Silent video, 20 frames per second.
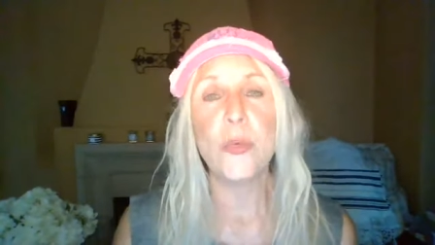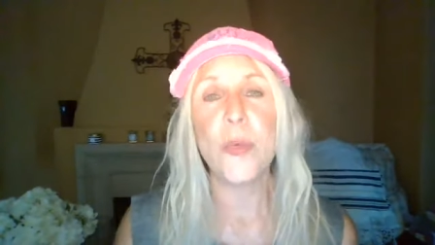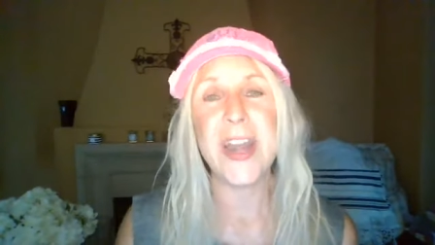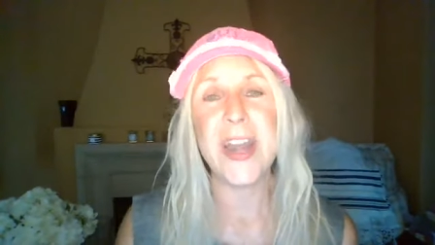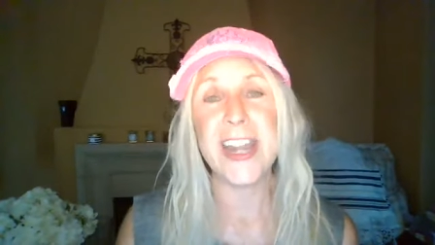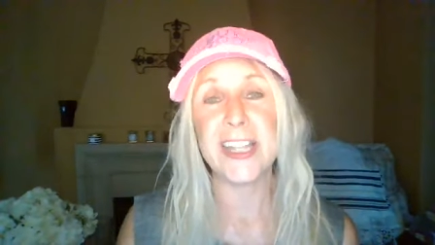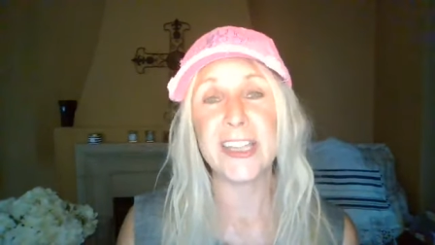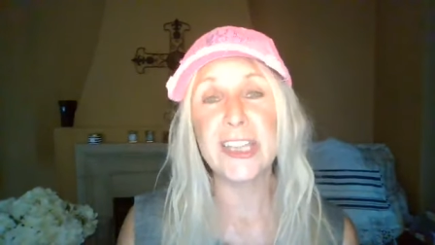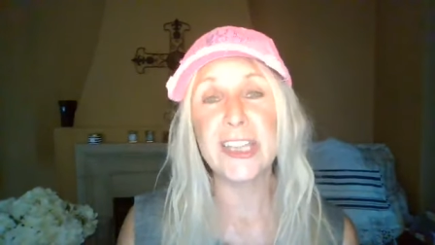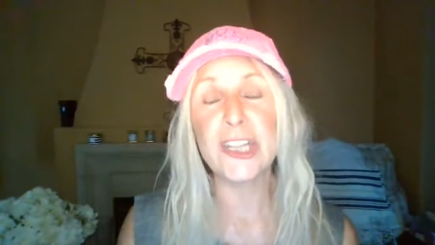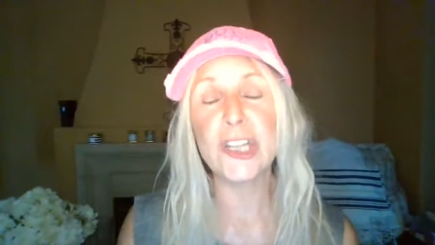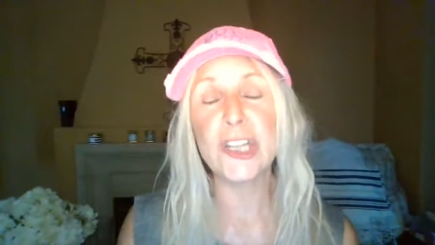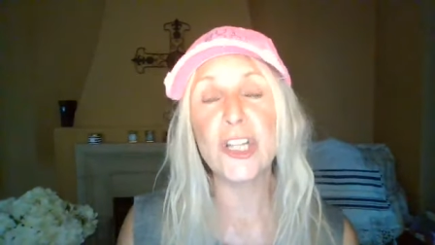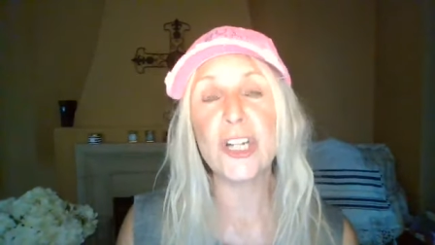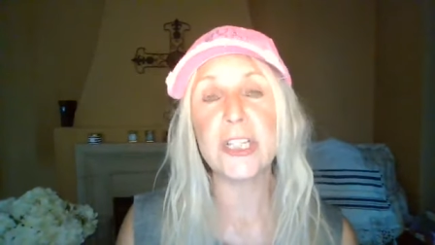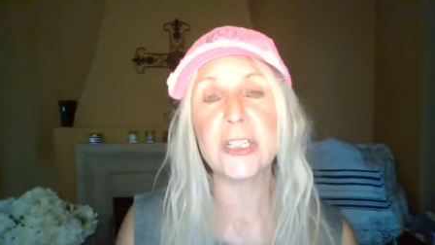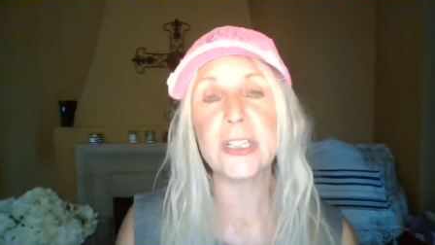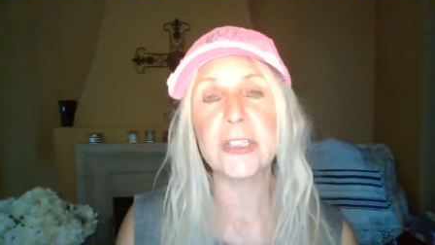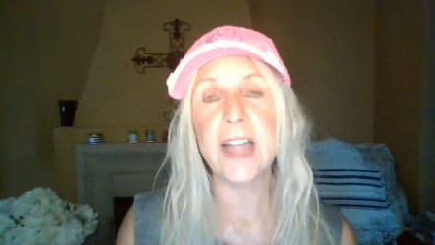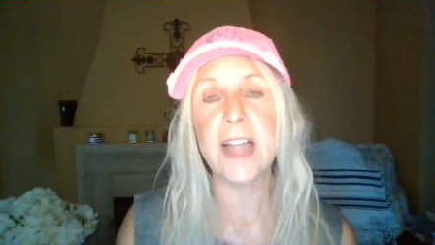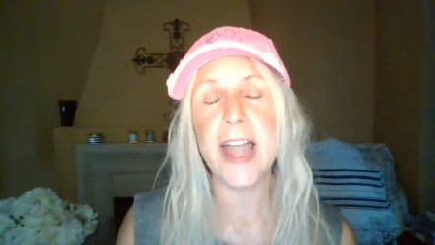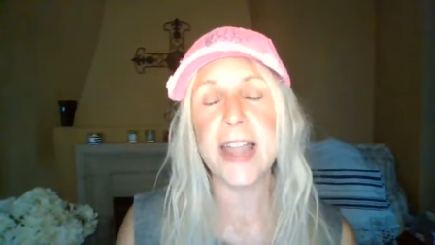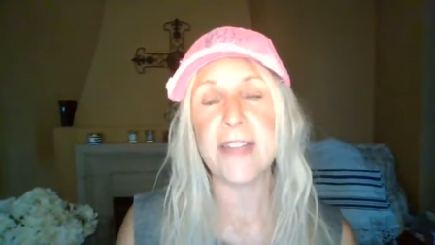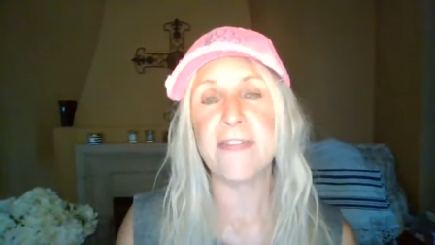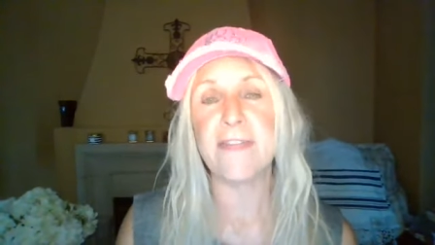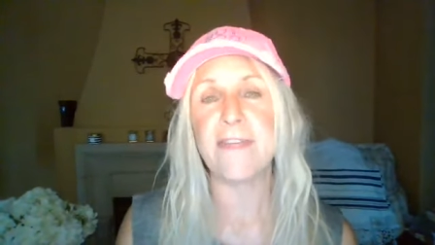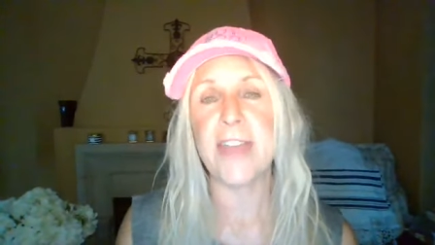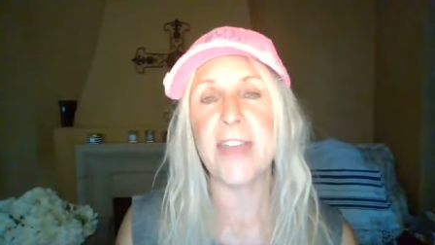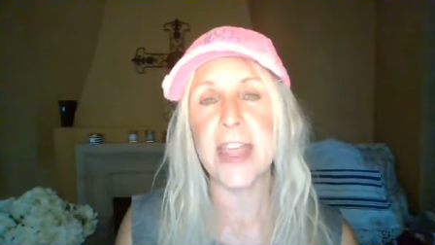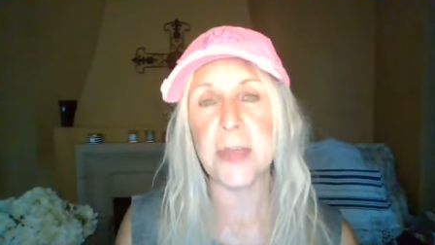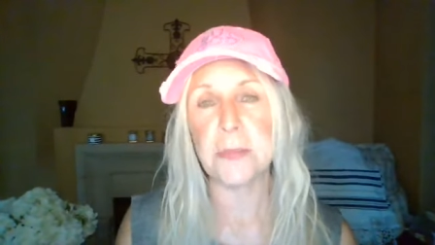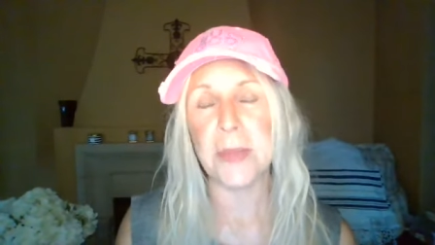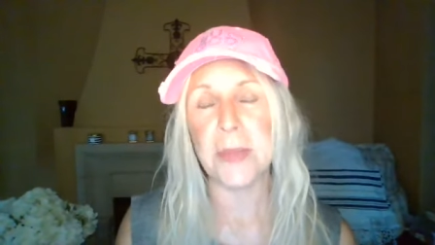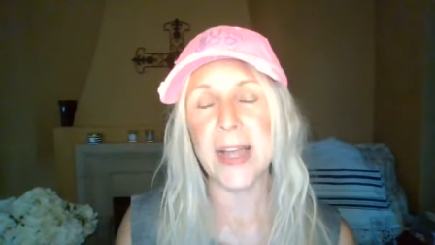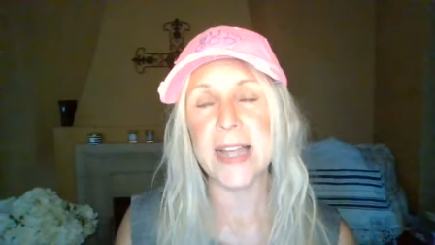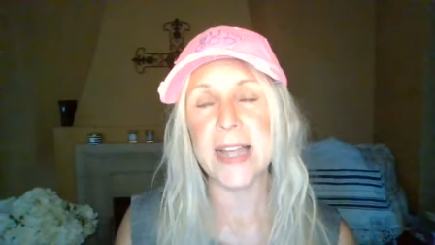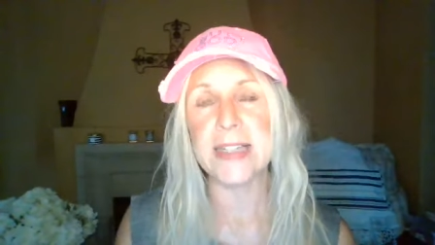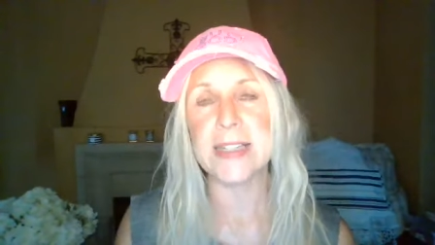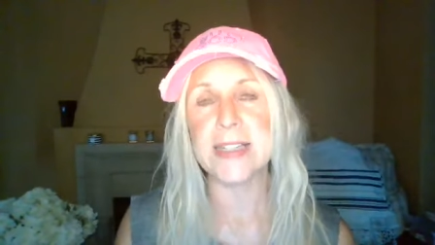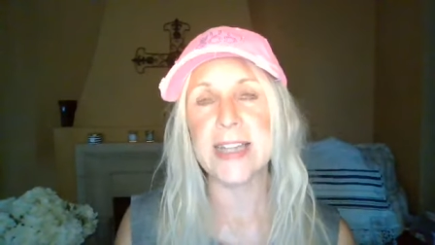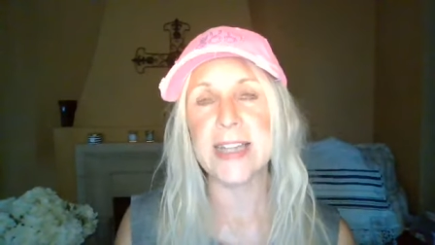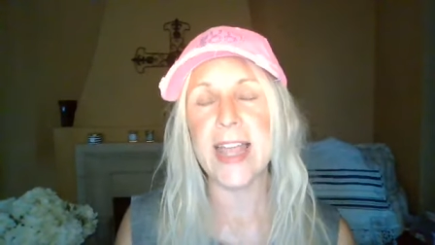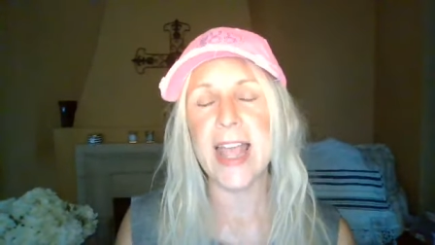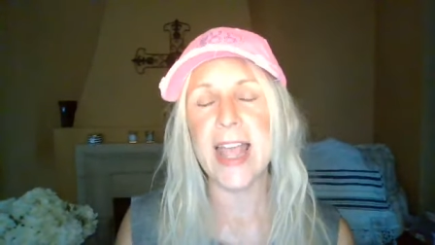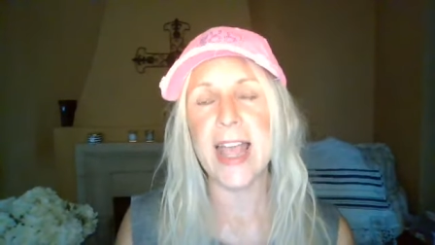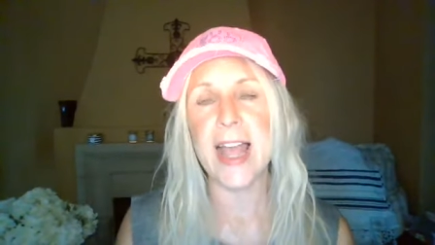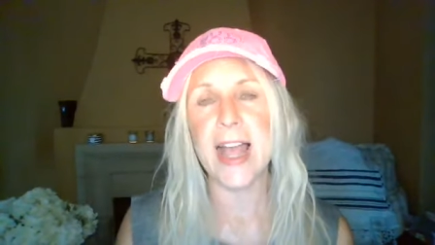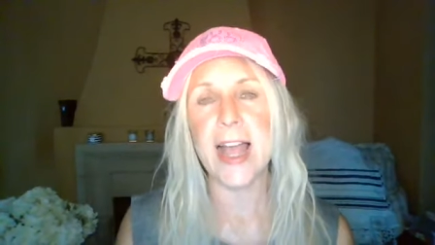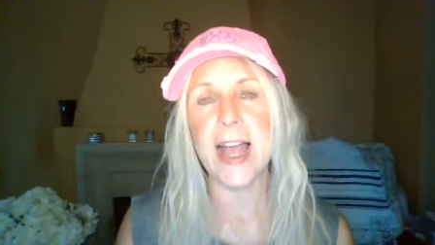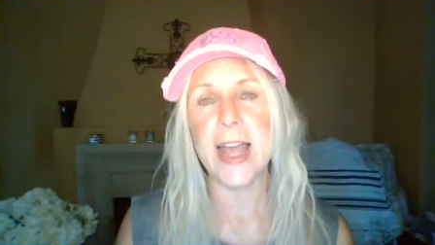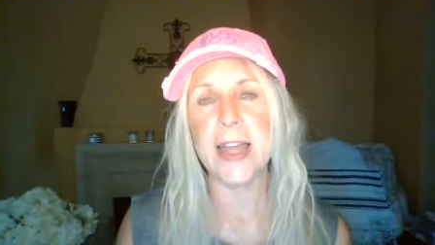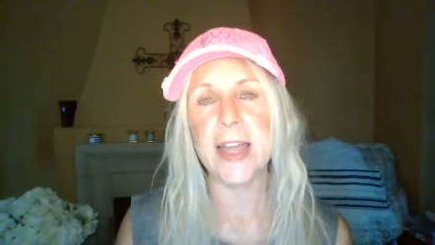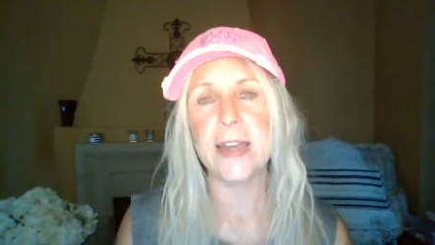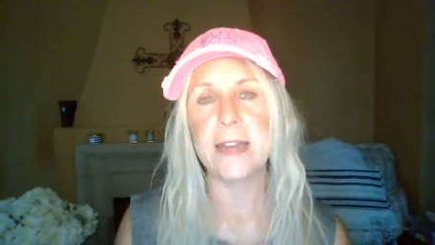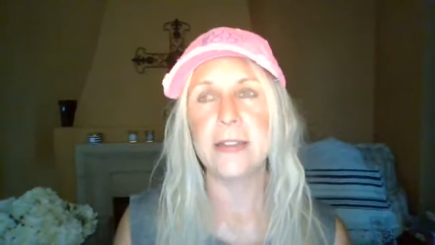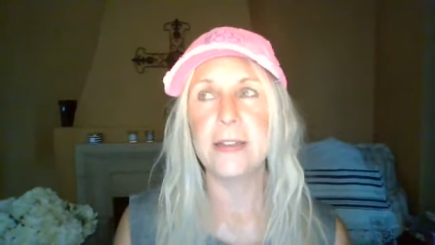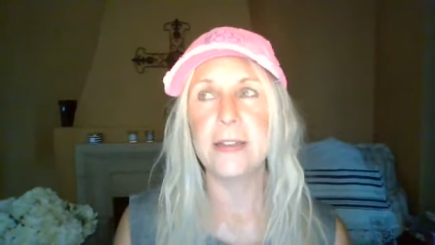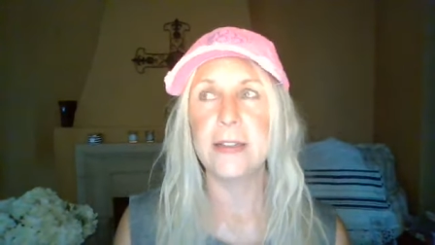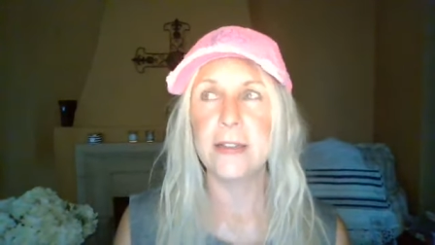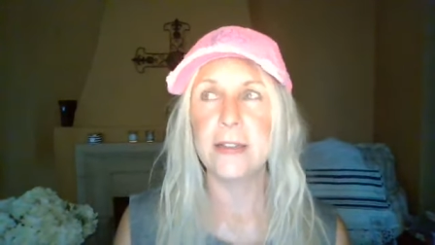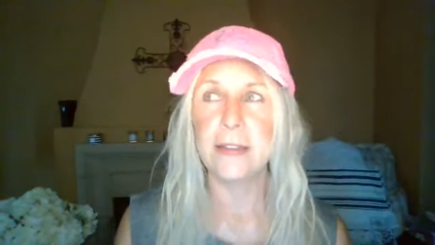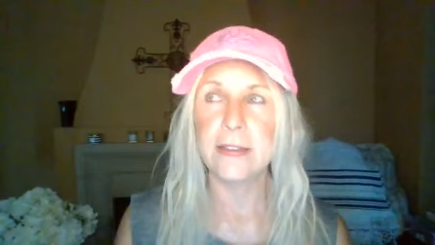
when it looked like fake Biden had